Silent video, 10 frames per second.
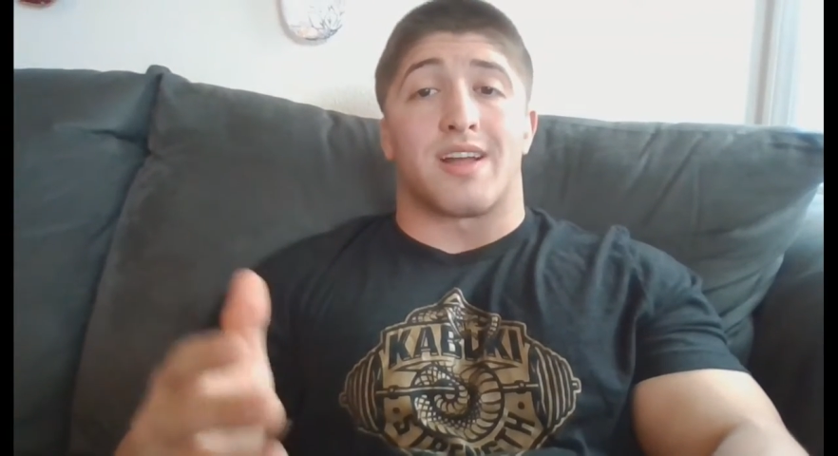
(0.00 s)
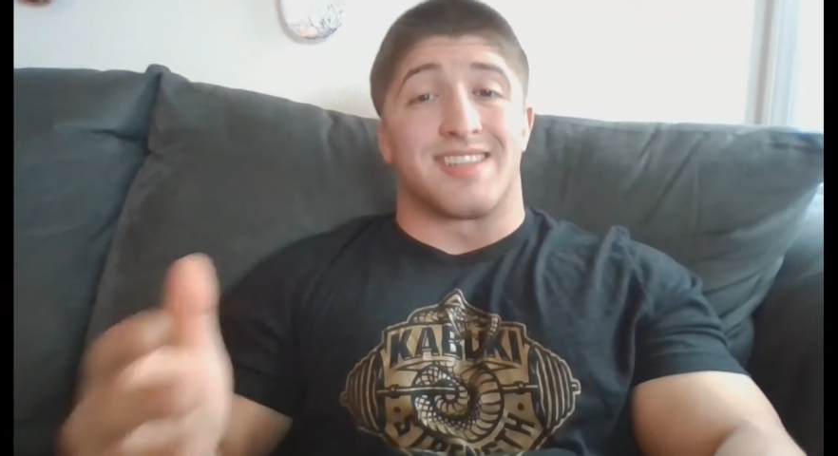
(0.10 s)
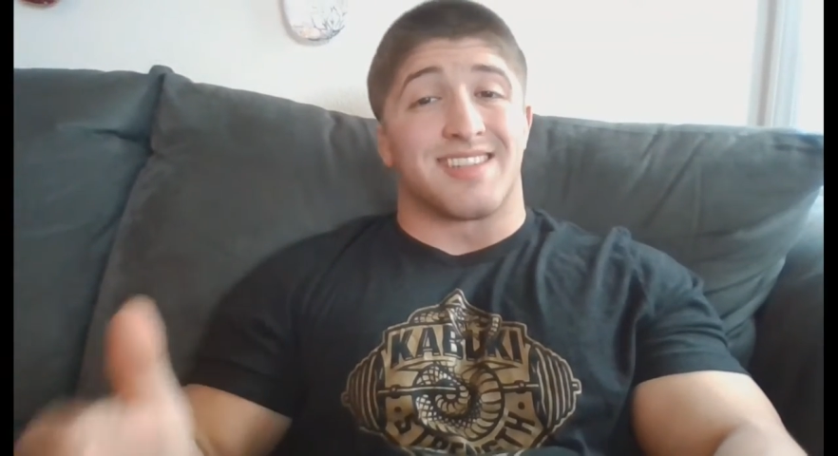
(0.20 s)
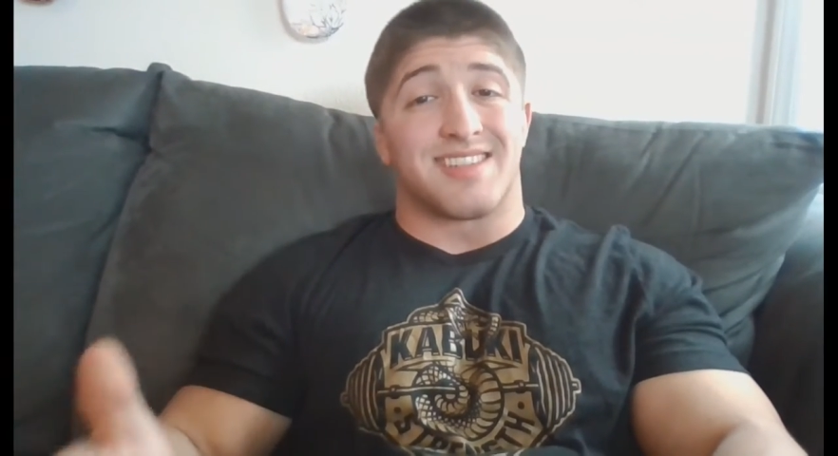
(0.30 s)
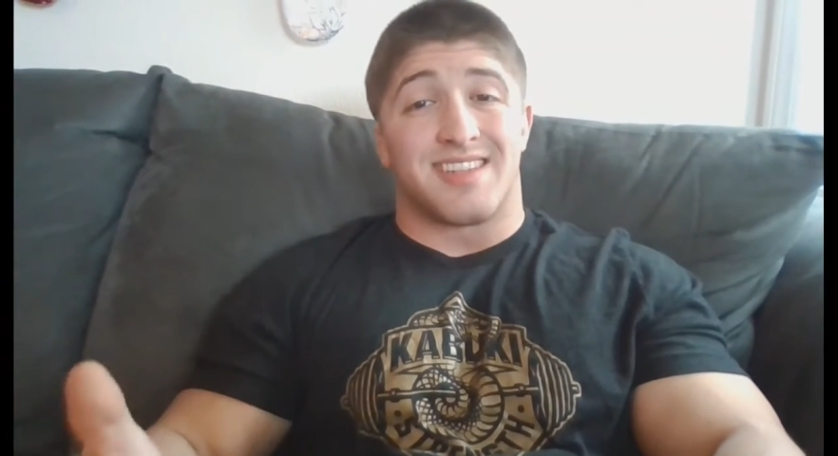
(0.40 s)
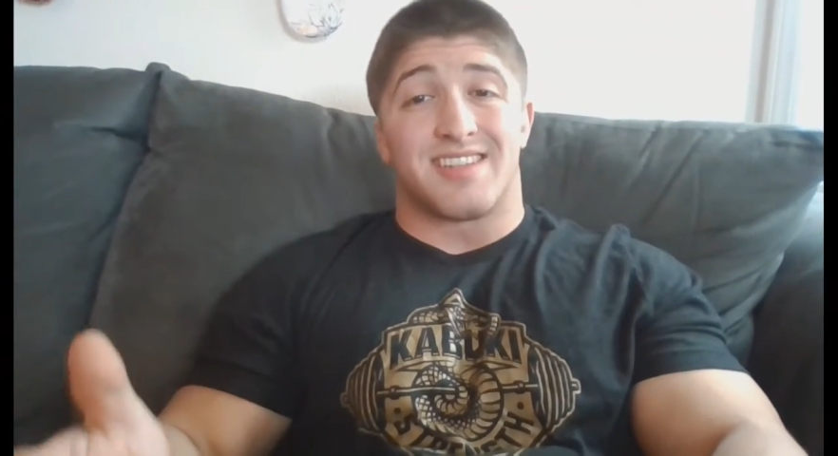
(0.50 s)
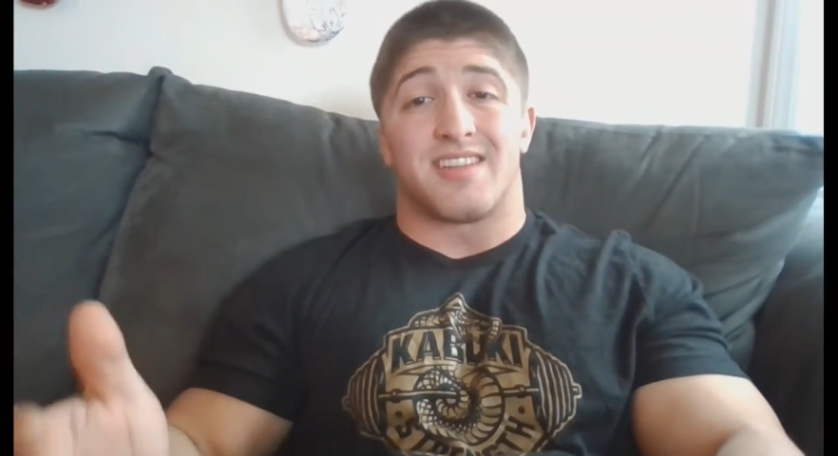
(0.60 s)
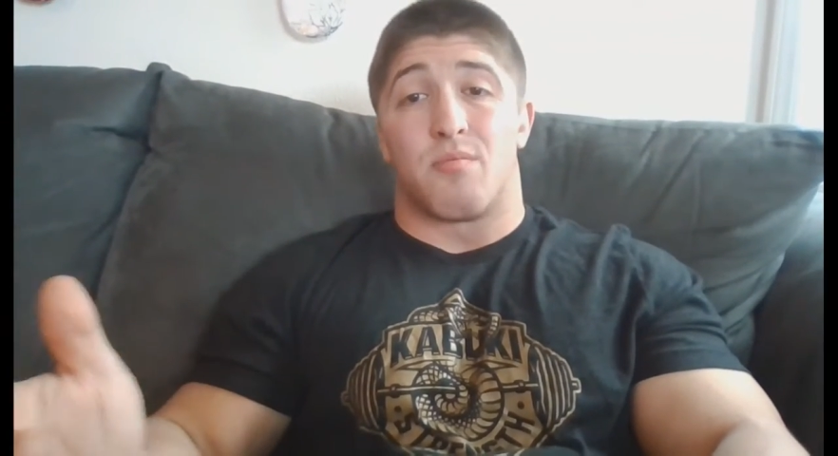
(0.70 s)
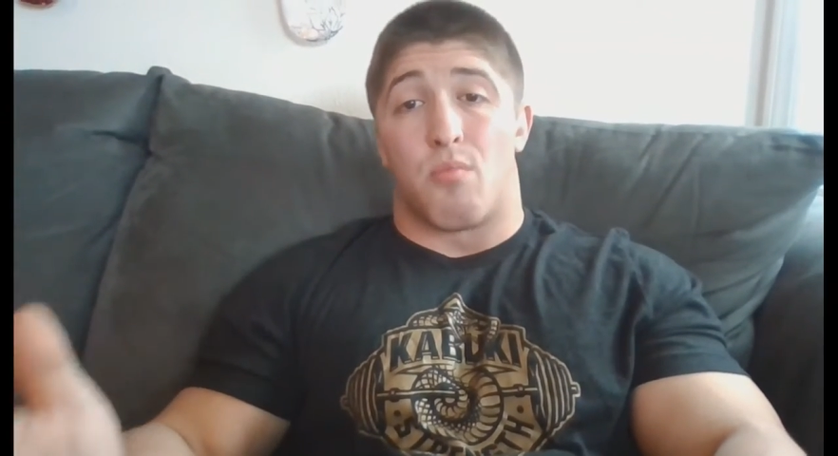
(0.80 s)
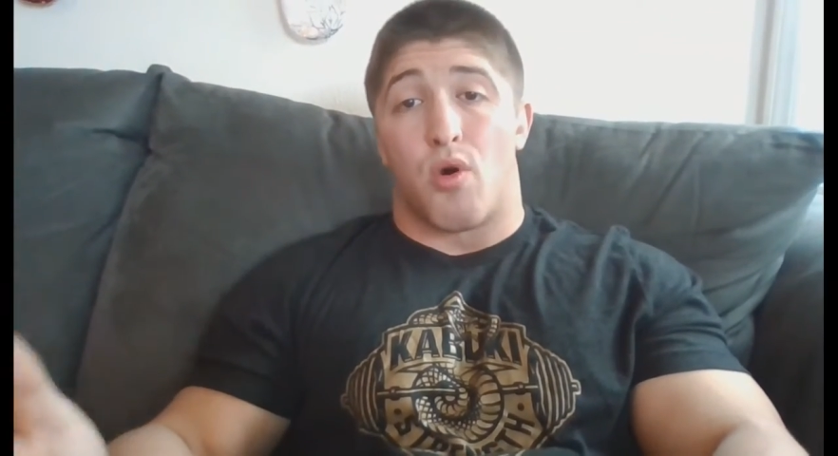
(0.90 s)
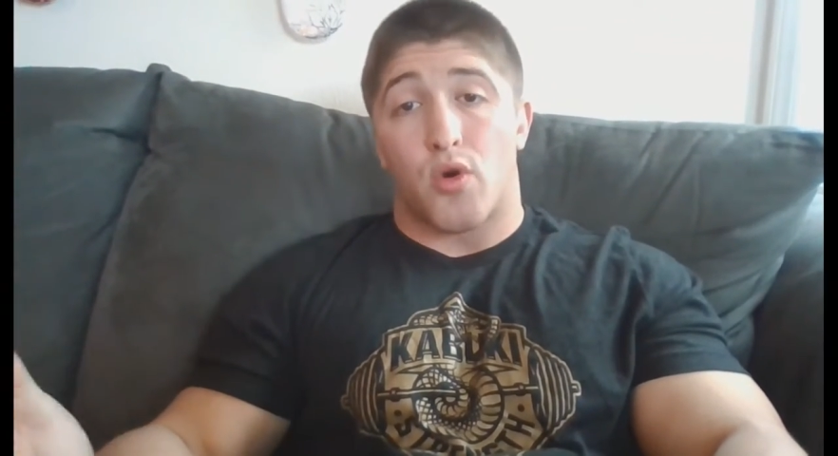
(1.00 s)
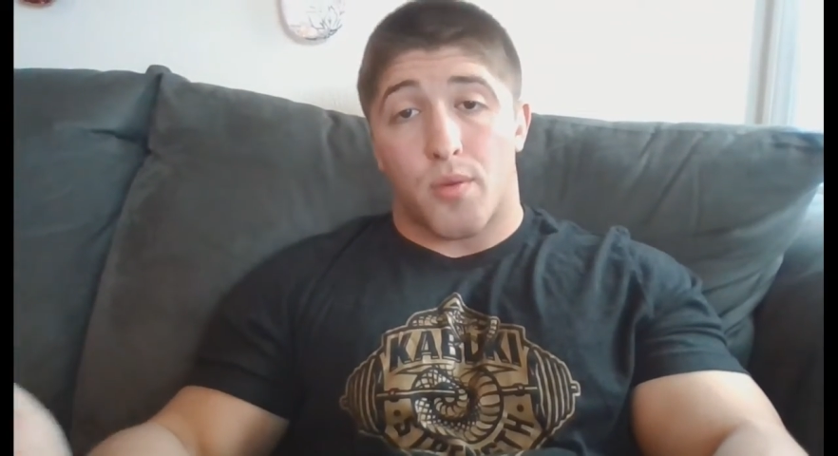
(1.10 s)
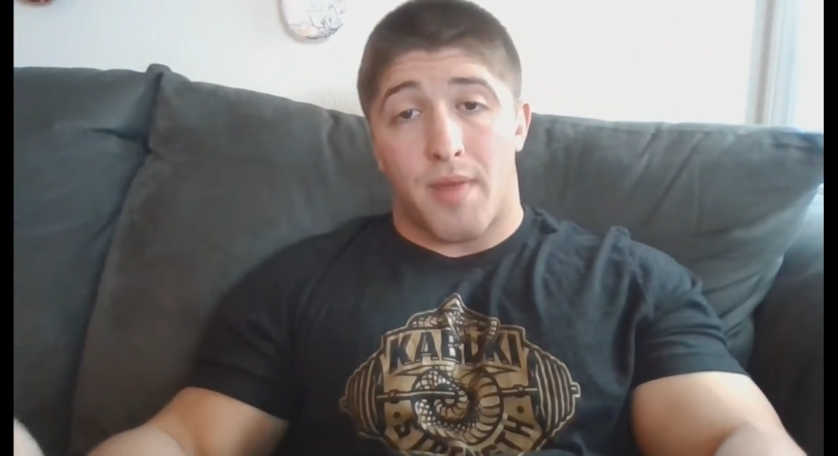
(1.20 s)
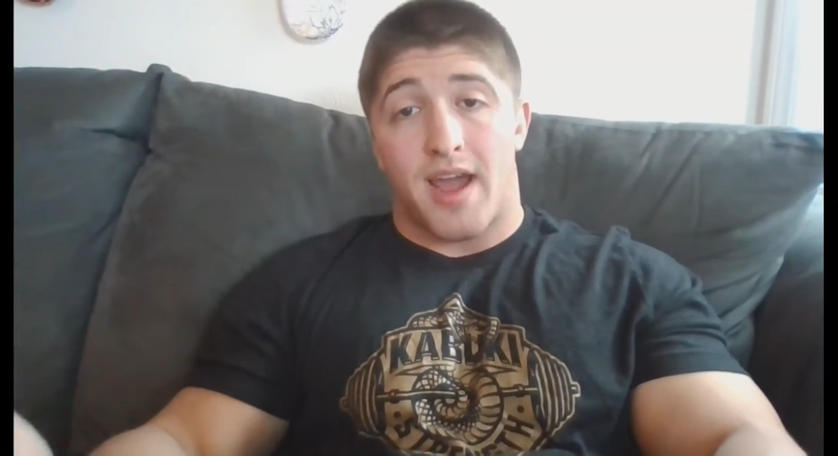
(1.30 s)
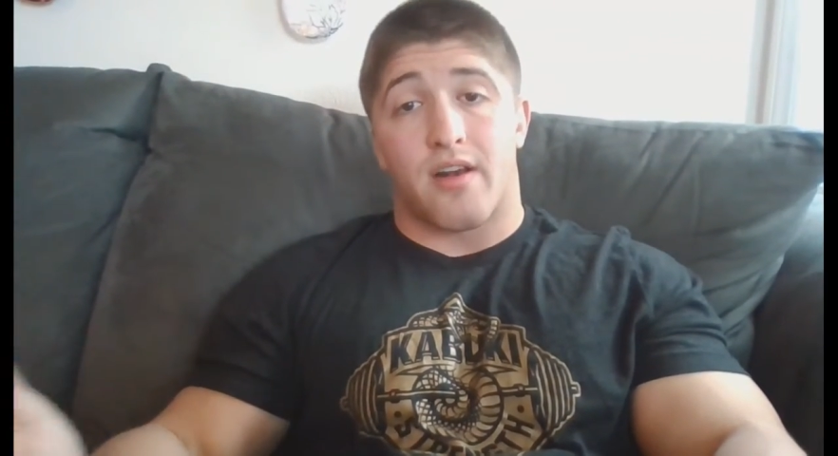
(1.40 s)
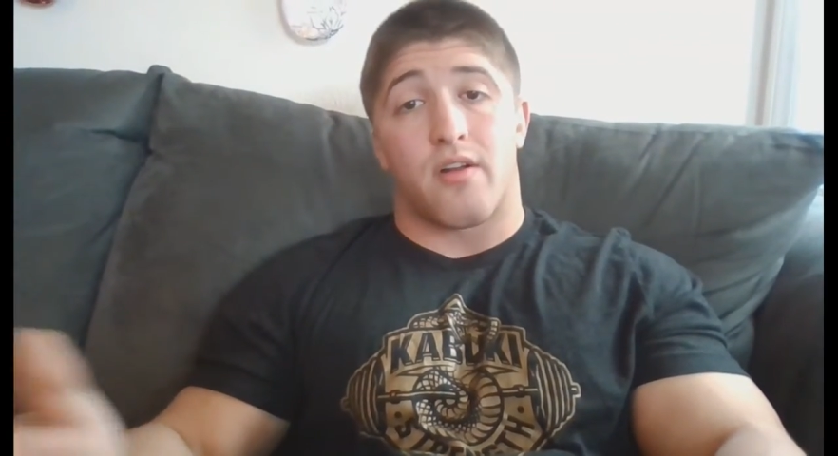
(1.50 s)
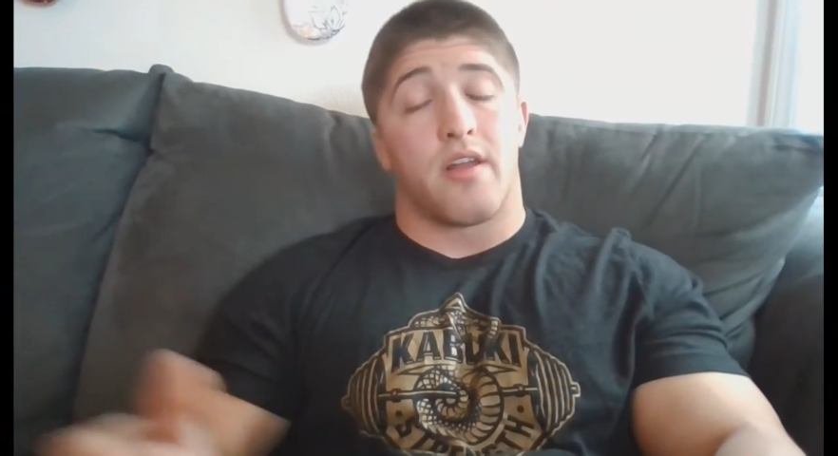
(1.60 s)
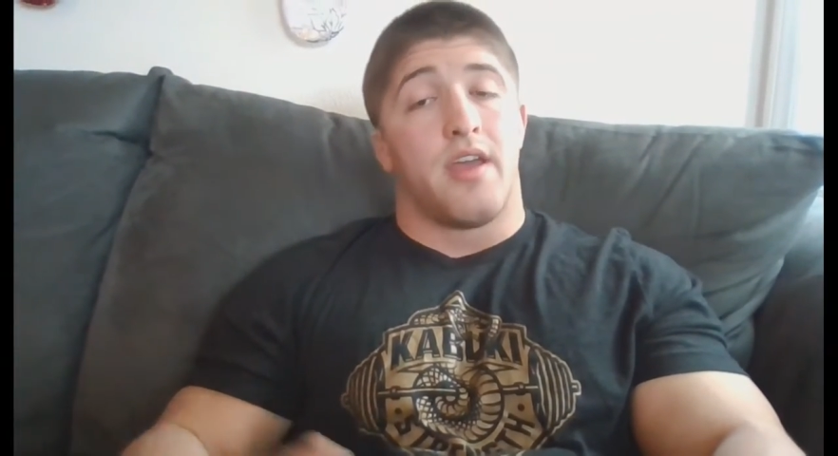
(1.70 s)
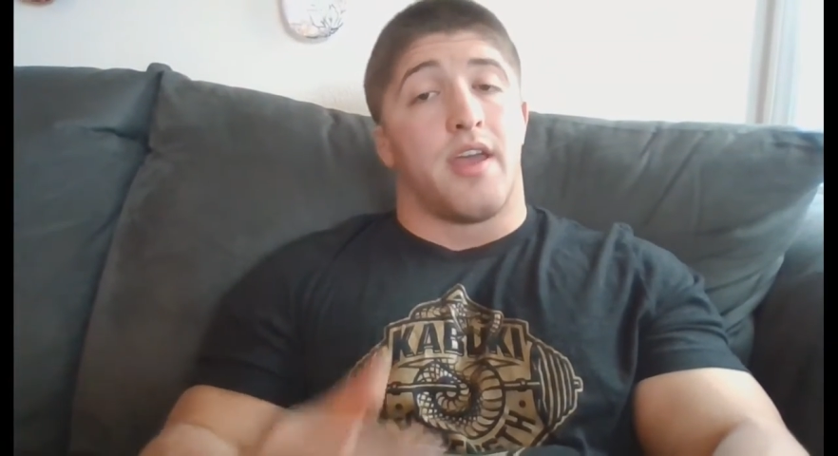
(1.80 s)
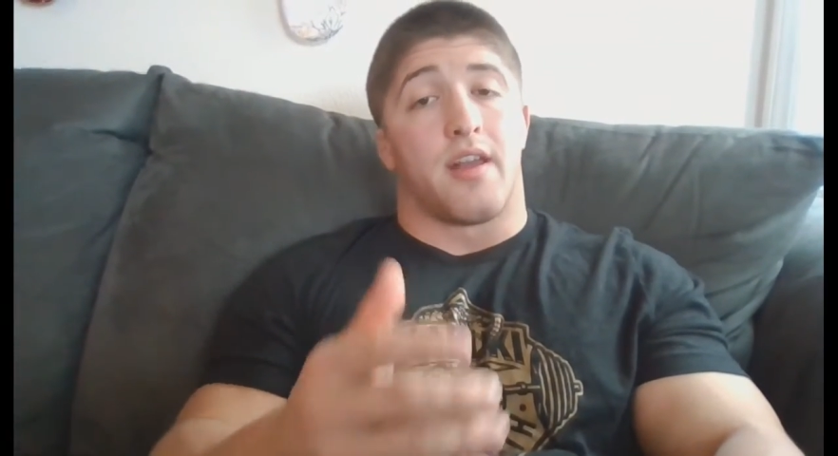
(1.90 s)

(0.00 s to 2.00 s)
consistent motor pattern,